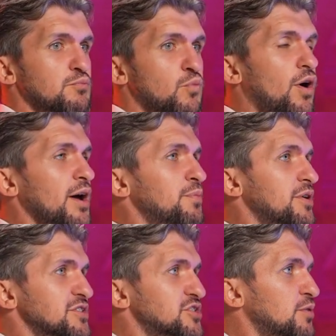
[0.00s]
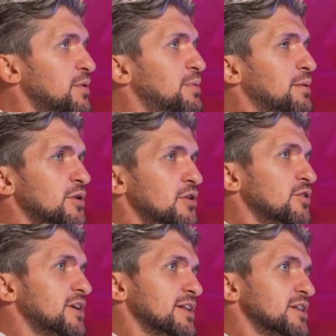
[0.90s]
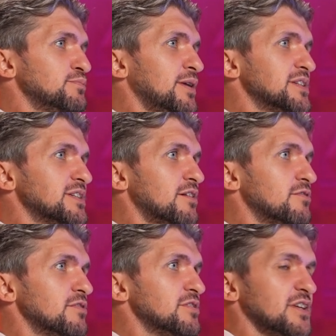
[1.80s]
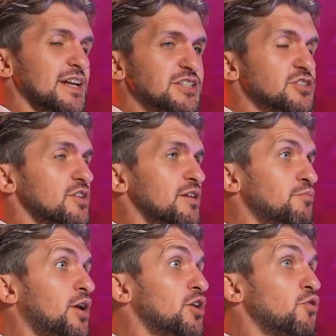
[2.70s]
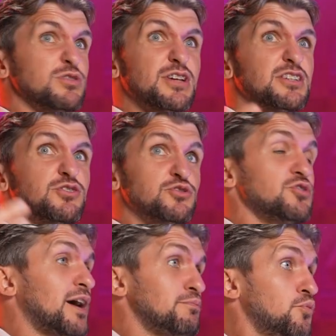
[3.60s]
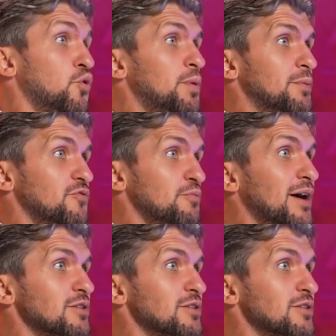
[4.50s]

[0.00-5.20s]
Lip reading: Why? Because so many people are looking at this place now. So my goal was to actually attract more people from